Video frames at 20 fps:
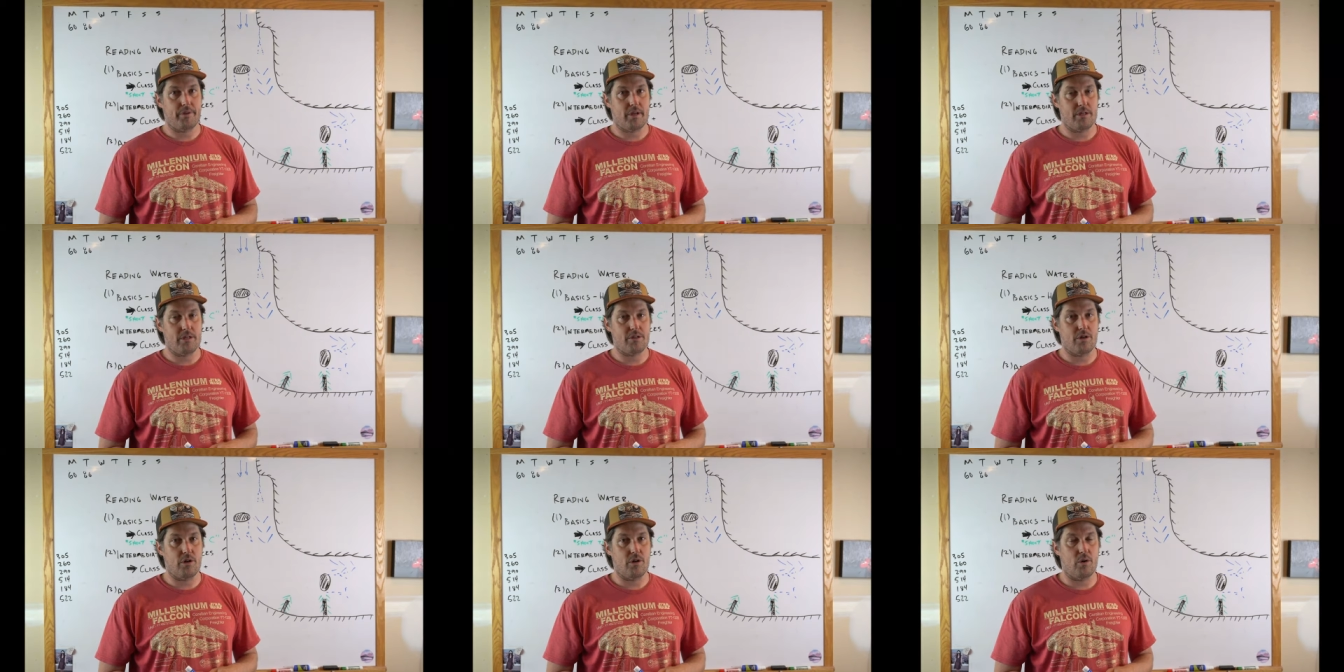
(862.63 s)

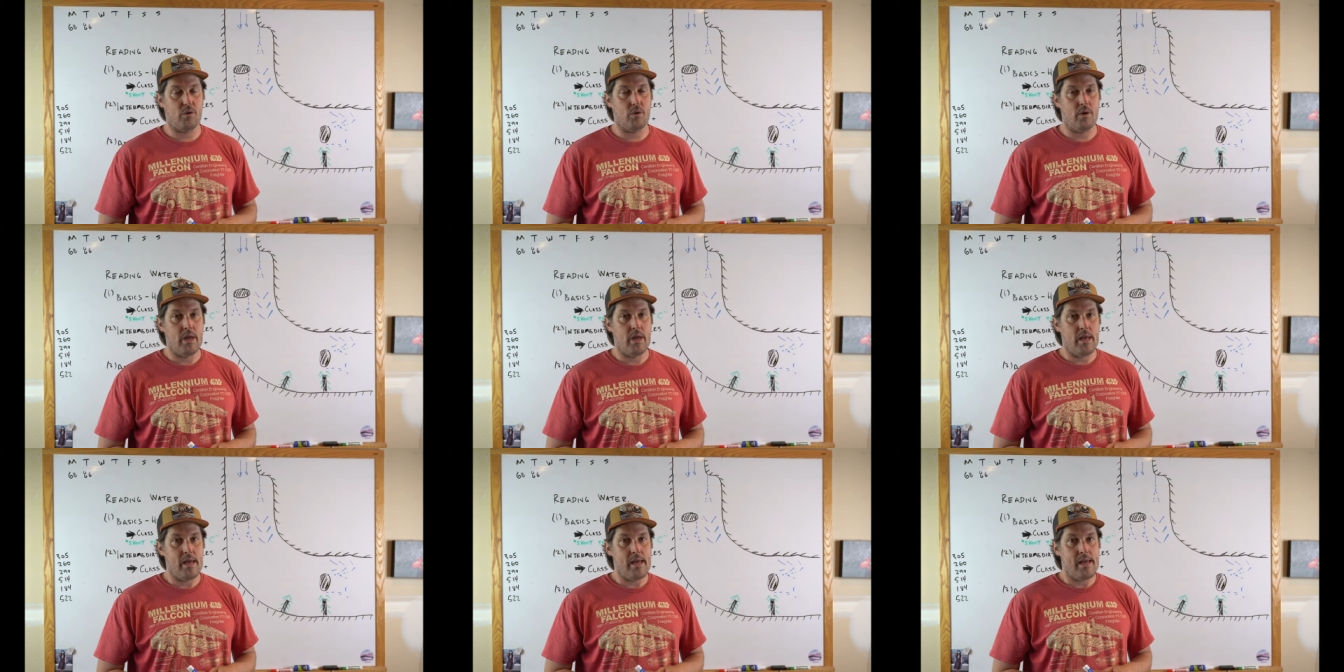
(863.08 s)

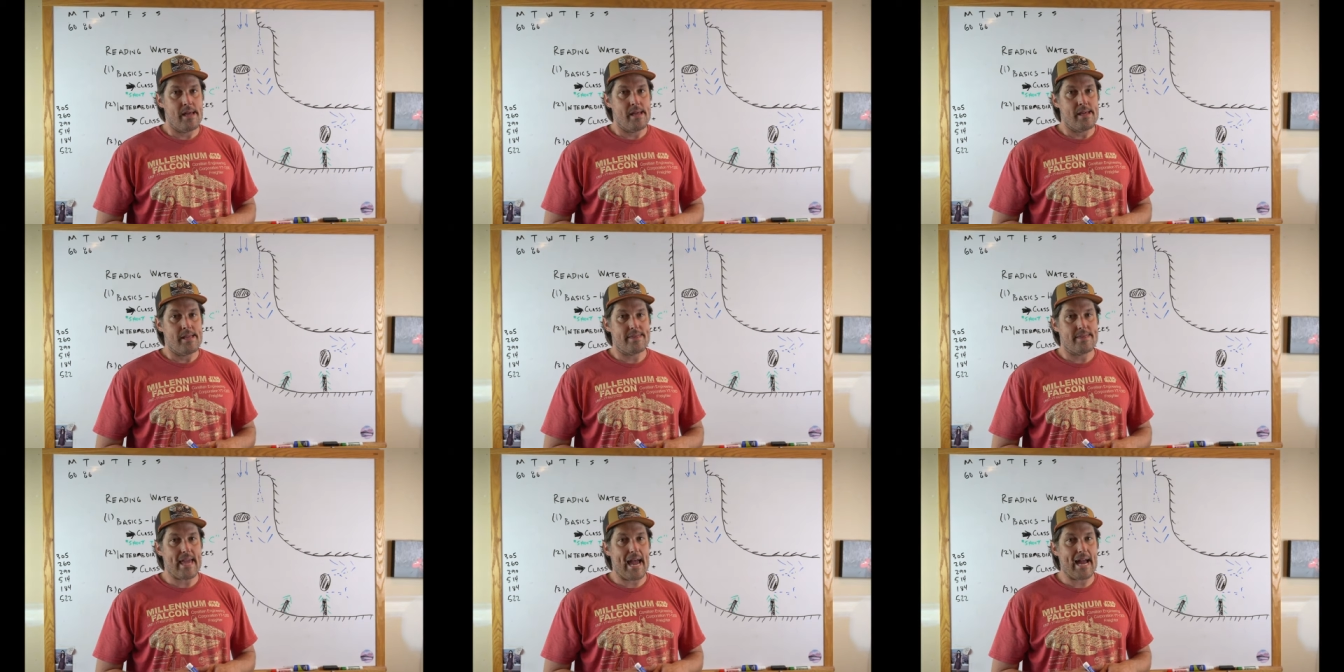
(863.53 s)
So
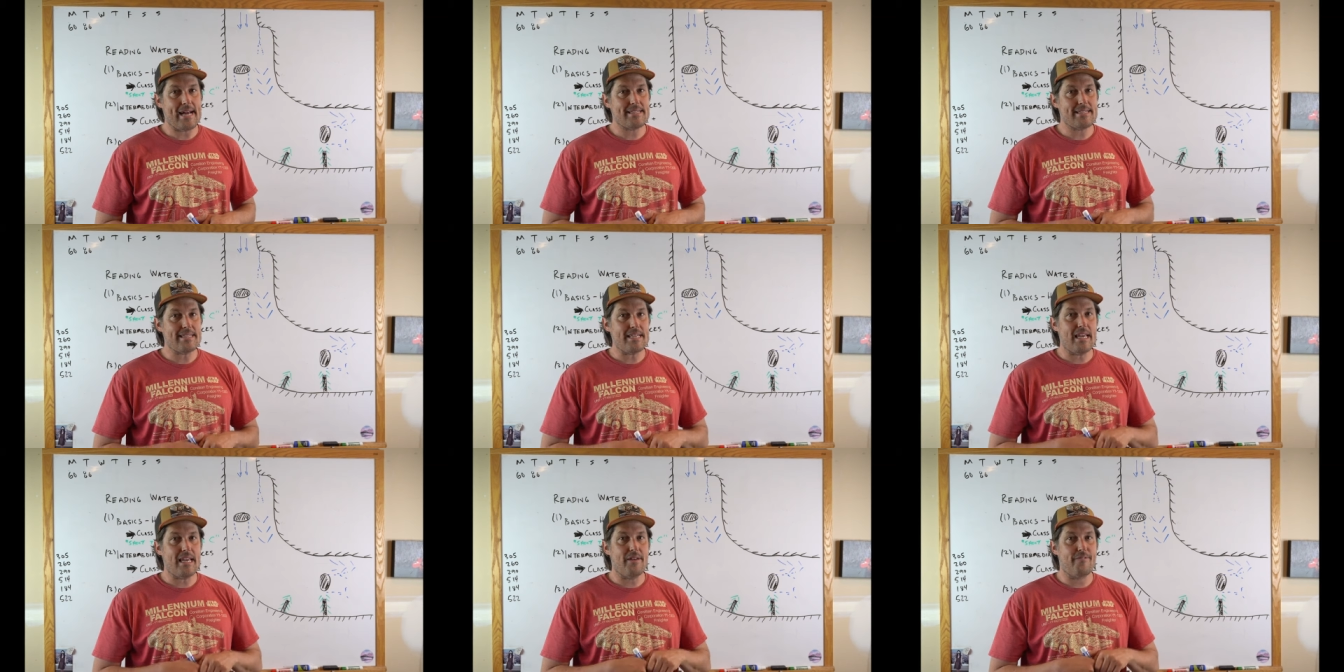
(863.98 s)

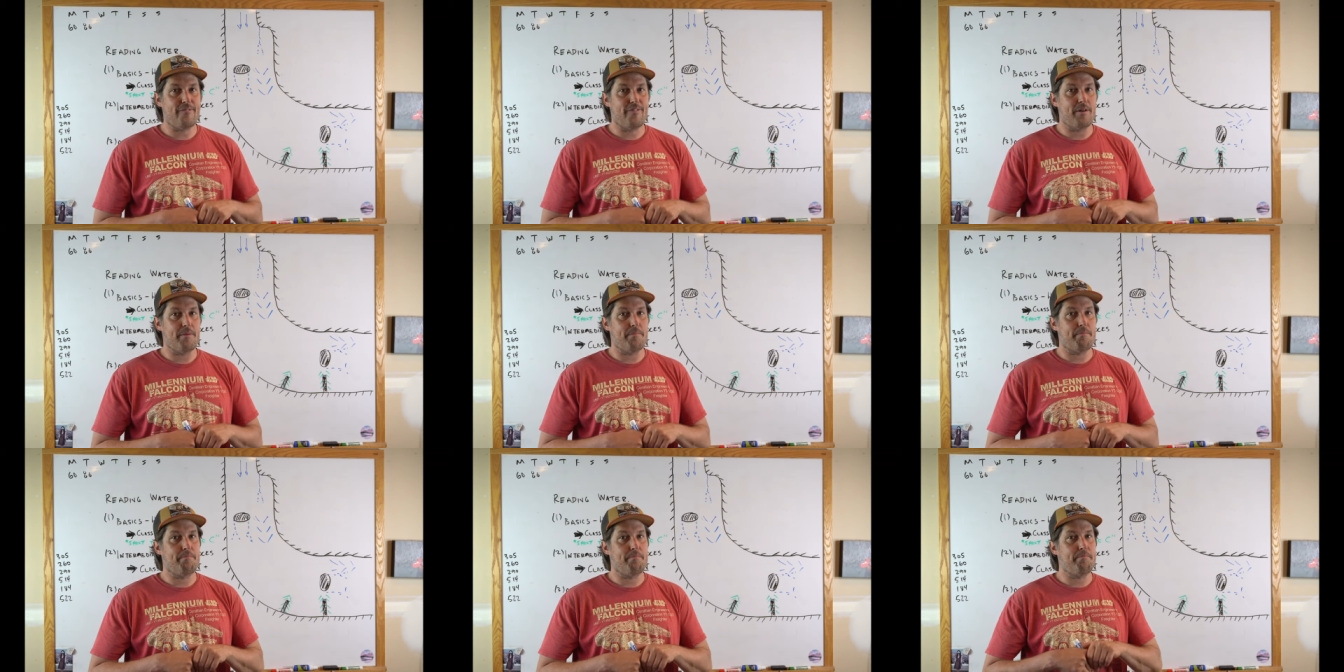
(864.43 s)
that's it
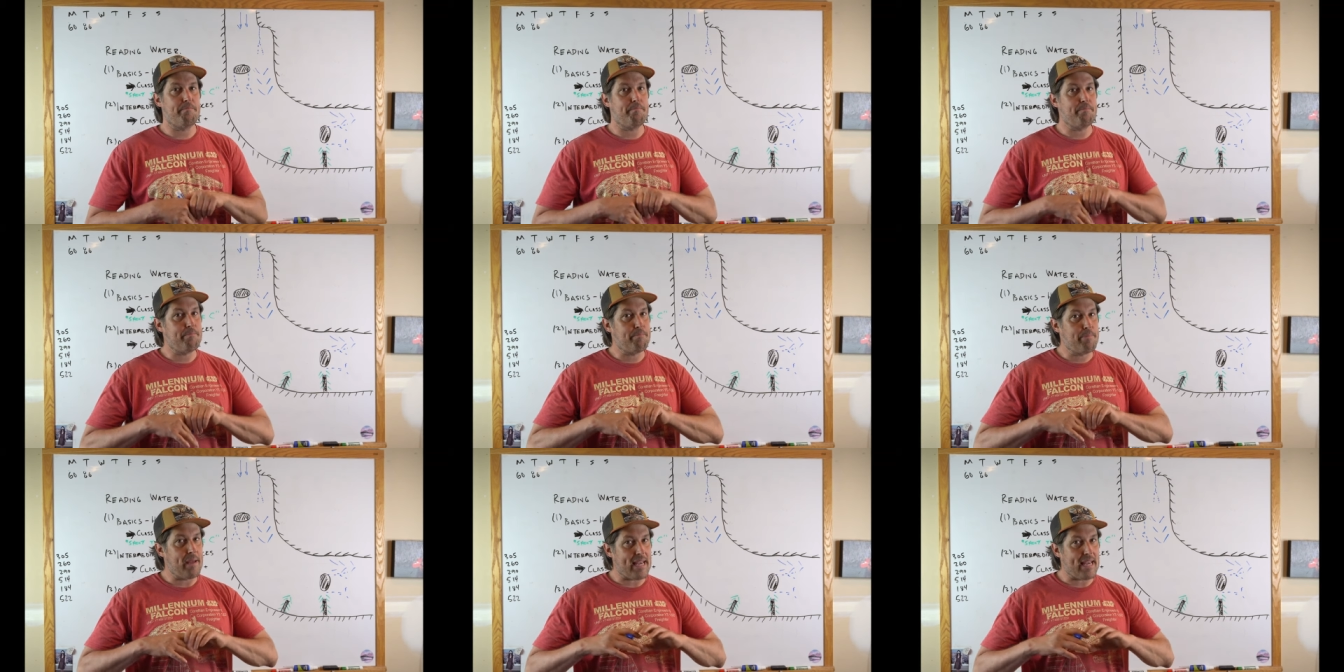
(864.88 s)
for
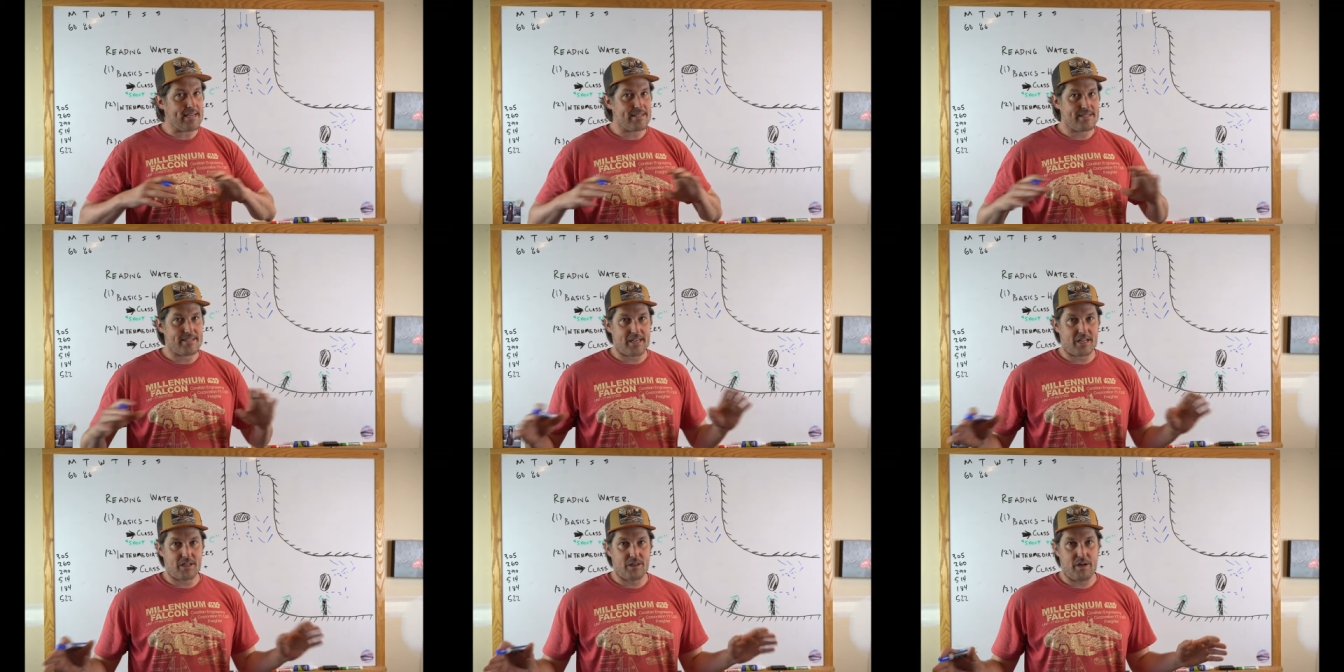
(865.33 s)

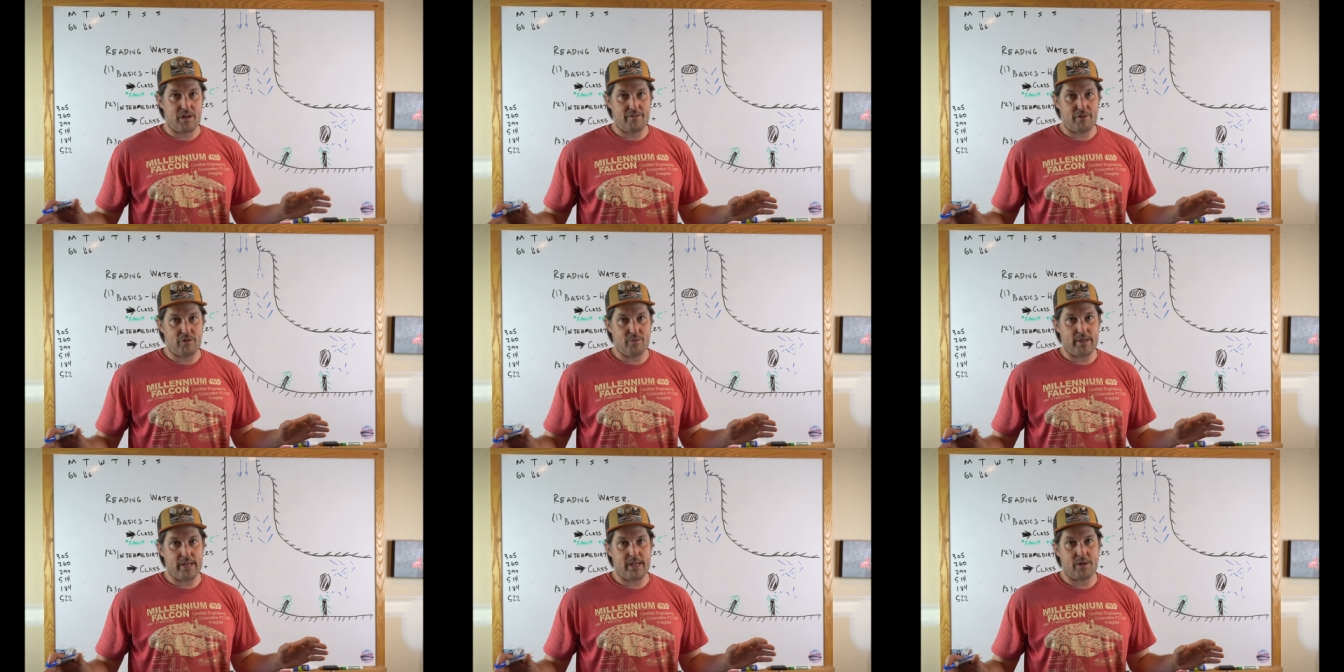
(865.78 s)
basic
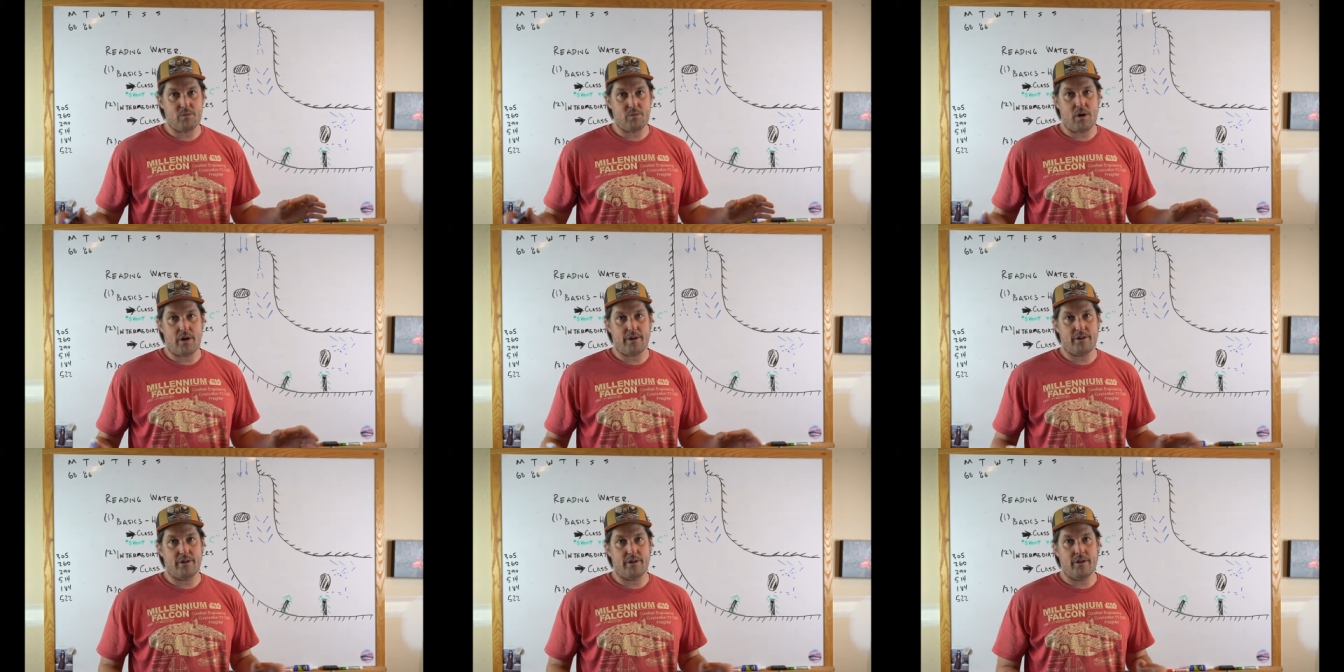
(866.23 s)
level reading
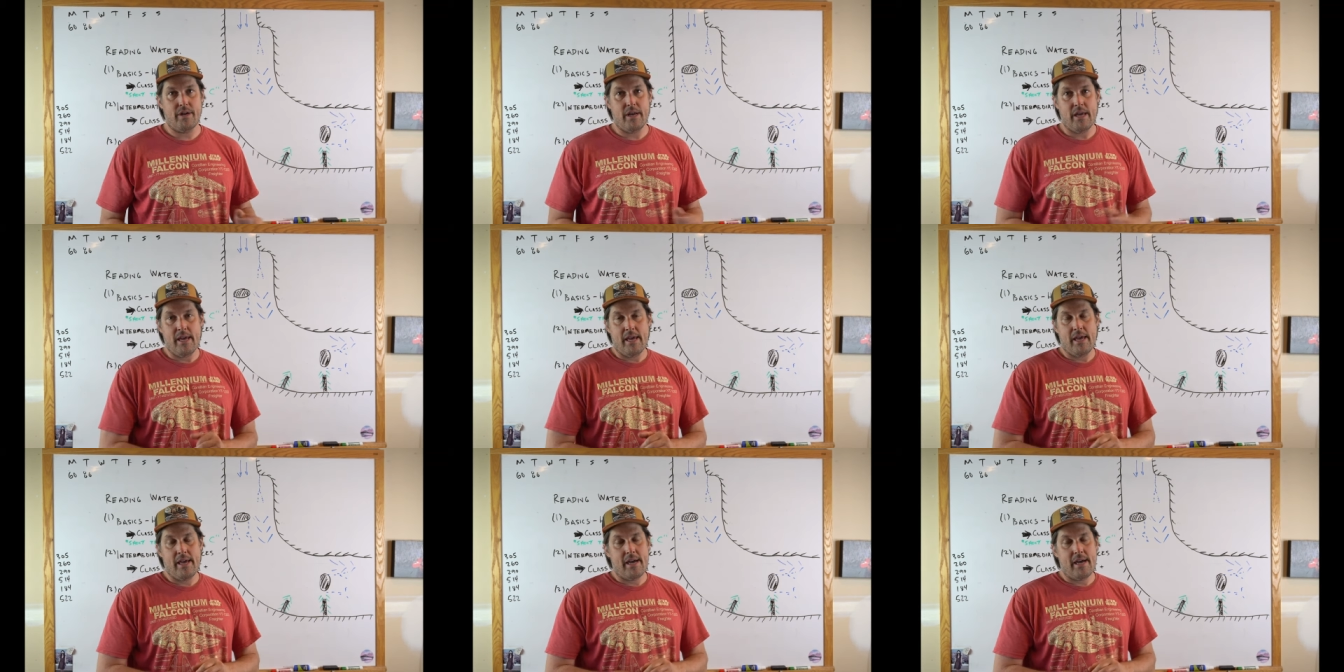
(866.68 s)
water.